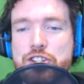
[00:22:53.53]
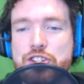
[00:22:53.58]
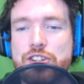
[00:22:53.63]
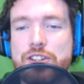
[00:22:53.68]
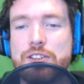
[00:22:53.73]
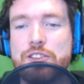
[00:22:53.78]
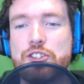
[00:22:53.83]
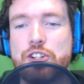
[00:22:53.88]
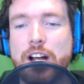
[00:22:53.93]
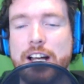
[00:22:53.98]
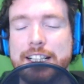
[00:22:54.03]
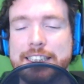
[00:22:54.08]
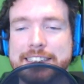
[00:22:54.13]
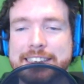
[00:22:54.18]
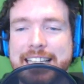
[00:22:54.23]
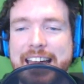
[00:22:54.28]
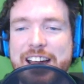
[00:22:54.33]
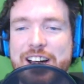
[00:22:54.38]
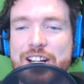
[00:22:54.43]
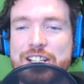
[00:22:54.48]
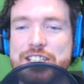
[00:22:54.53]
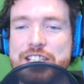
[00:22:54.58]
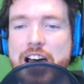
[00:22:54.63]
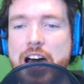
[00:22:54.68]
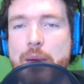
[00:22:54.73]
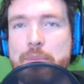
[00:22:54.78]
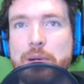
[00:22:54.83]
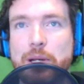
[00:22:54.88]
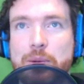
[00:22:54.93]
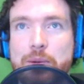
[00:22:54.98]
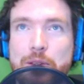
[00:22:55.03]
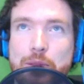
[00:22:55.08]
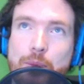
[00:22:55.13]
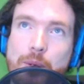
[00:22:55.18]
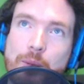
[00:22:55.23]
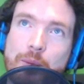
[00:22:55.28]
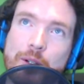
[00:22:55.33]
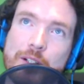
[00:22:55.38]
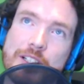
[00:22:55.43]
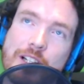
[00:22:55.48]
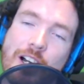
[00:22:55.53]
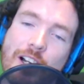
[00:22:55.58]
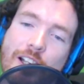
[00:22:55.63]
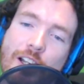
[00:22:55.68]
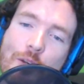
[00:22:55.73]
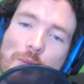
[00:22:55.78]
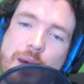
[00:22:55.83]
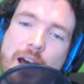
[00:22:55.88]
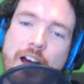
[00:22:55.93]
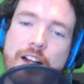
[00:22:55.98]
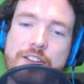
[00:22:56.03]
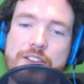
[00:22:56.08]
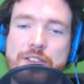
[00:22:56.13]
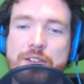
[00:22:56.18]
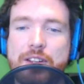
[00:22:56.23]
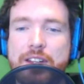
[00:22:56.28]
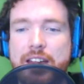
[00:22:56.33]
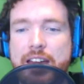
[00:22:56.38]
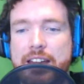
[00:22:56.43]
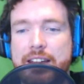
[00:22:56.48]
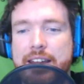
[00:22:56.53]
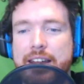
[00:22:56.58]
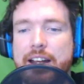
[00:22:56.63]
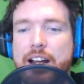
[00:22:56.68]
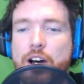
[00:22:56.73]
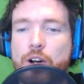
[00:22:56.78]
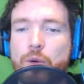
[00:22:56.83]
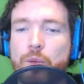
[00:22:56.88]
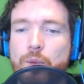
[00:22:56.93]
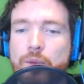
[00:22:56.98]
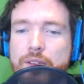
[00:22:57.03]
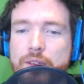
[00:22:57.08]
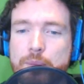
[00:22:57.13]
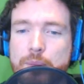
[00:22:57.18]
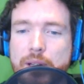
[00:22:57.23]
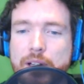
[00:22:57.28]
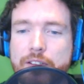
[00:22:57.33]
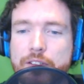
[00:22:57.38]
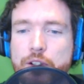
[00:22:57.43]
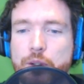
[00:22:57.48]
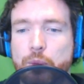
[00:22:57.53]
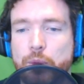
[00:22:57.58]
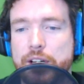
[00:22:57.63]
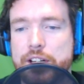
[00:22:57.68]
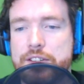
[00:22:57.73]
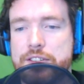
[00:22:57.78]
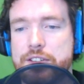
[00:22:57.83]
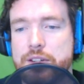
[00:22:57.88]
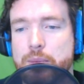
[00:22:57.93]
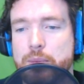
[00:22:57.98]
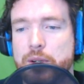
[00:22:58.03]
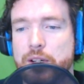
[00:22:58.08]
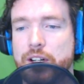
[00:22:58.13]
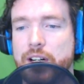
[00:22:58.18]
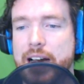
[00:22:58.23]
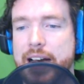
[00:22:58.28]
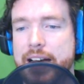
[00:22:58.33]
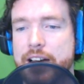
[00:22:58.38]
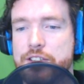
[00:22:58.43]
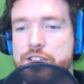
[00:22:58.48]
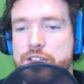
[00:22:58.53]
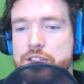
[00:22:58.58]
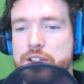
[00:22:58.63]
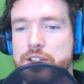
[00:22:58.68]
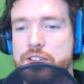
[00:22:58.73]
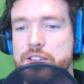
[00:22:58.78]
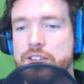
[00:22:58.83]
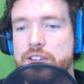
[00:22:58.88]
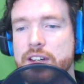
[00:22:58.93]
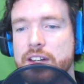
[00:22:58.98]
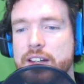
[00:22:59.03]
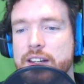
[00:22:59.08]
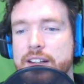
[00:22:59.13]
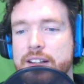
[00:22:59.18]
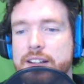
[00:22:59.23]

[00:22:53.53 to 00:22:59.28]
I try to stay on topic with what we're talking about, and then I'll be able to read some of your answers.